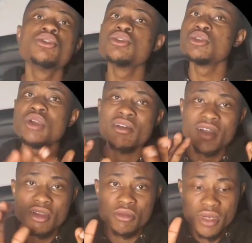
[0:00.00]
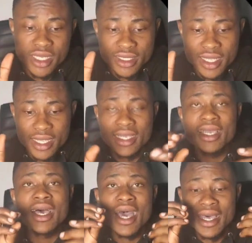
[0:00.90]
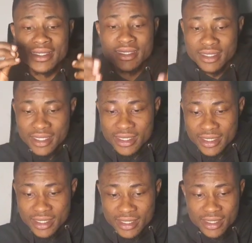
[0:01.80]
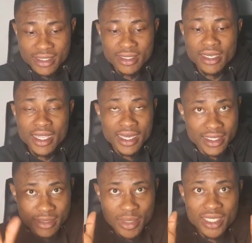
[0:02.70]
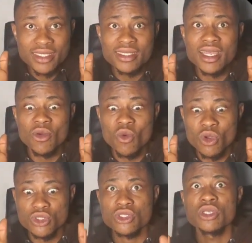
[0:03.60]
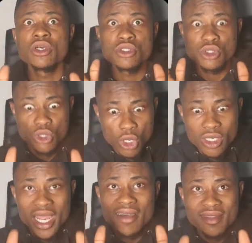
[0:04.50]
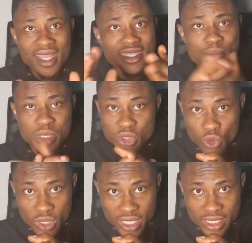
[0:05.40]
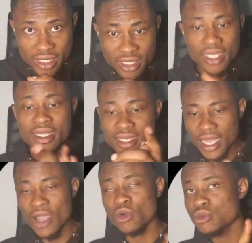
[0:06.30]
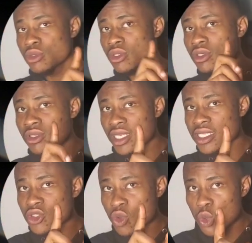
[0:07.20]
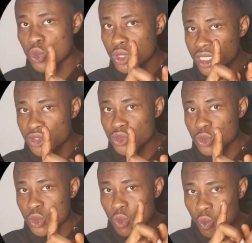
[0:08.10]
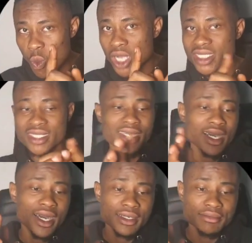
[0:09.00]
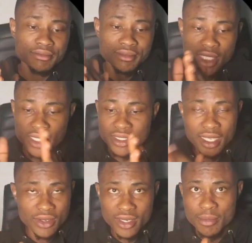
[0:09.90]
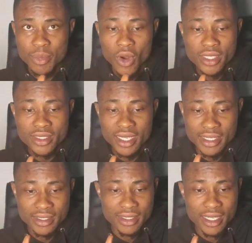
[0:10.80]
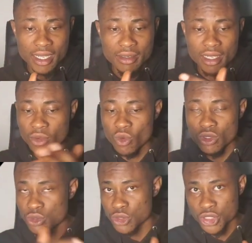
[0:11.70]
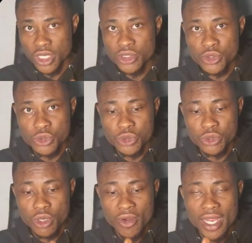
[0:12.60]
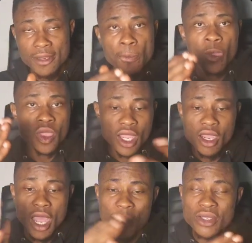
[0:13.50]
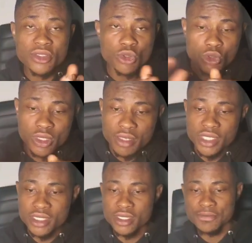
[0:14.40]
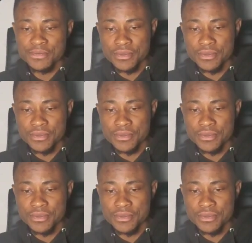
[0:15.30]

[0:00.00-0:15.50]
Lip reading: you have accumulated, and this is eligibility that was done after the POH. Now let's go into what is another point that I want to share to you. All right, now about the tokenemics,